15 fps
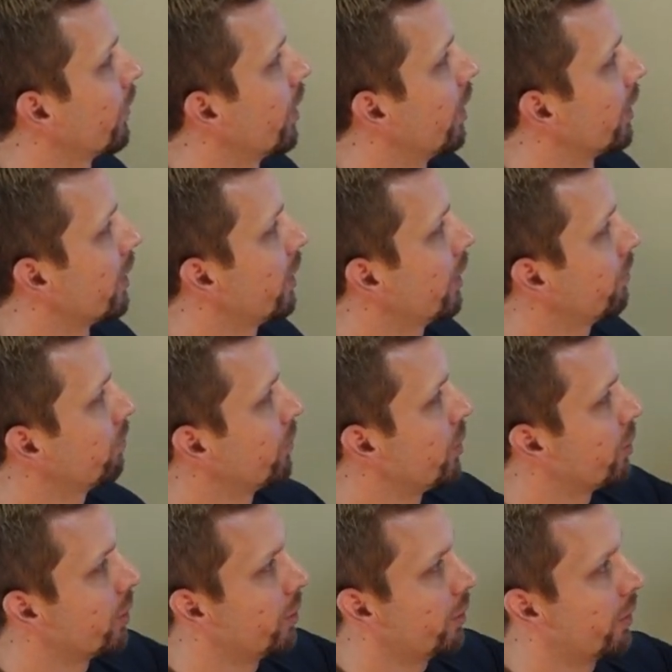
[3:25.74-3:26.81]
Again, you
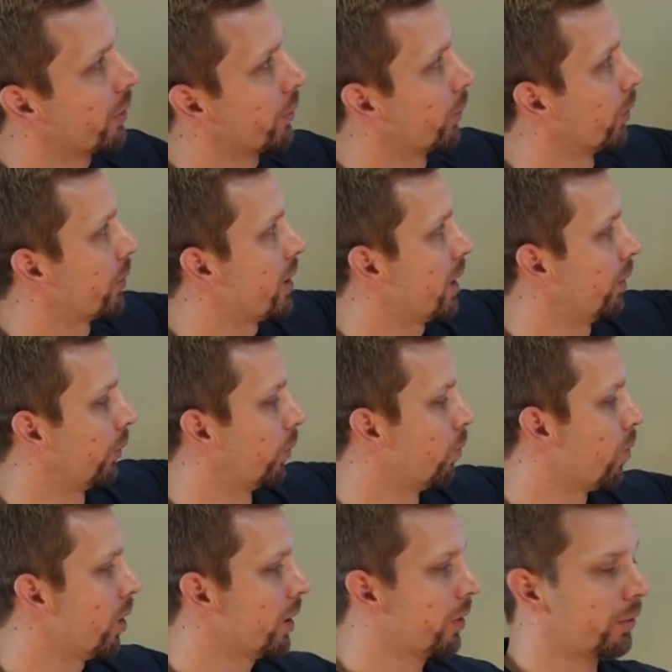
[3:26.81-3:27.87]
can do this for channels
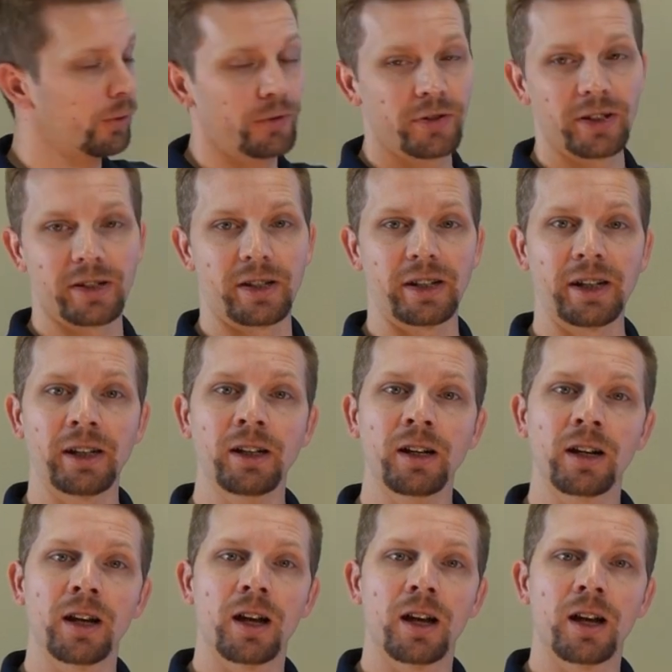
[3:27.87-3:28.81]
1 through 16.